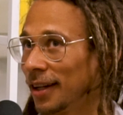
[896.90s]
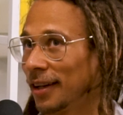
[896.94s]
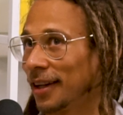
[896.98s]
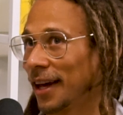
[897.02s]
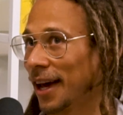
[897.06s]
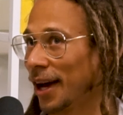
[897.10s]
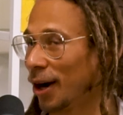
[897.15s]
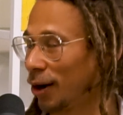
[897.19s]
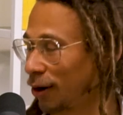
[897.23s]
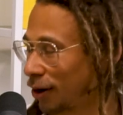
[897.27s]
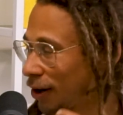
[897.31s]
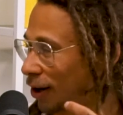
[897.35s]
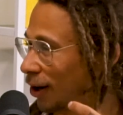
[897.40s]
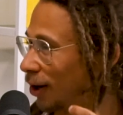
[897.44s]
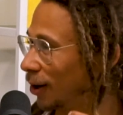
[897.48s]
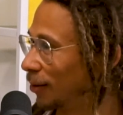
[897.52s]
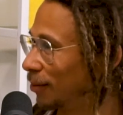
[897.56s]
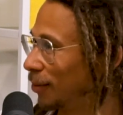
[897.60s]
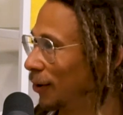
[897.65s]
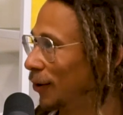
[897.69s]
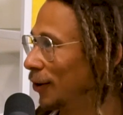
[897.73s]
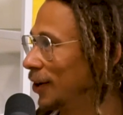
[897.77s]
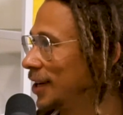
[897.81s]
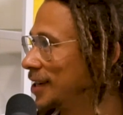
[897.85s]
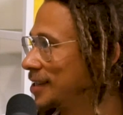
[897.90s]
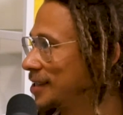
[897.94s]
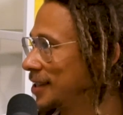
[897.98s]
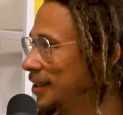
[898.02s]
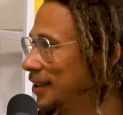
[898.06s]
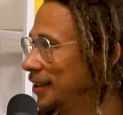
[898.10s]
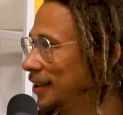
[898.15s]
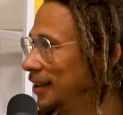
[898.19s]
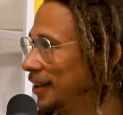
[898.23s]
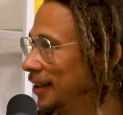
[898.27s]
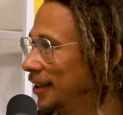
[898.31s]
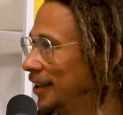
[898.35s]
the alcohol
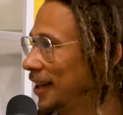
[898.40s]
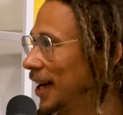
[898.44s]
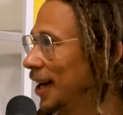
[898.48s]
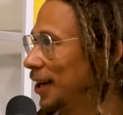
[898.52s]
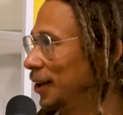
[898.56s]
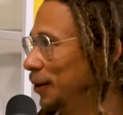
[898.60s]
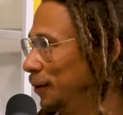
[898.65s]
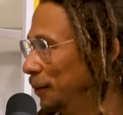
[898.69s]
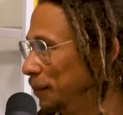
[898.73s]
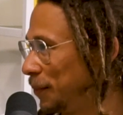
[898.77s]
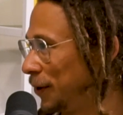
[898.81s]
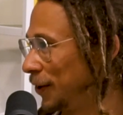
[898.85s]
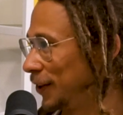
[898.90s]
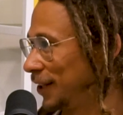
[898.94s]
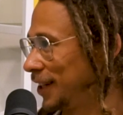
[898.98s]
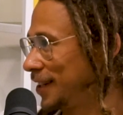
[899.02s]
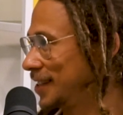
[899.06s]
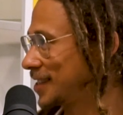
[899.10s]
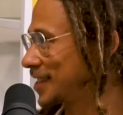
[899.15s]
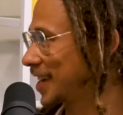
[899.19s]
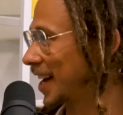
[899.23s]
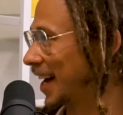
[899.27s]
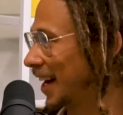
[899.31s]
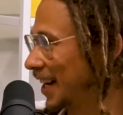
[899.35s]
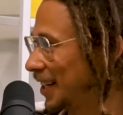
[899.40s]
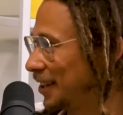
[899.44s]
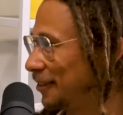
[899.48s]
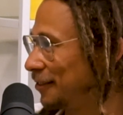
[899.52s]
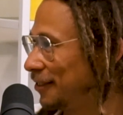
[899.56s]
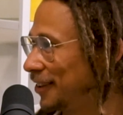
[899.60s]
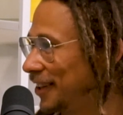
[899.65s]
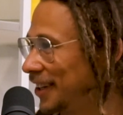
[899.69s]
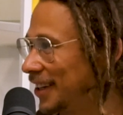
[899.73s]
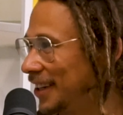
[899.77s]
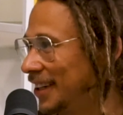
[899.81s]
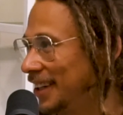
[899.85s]
poison that you put inside
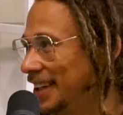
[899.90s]
of it.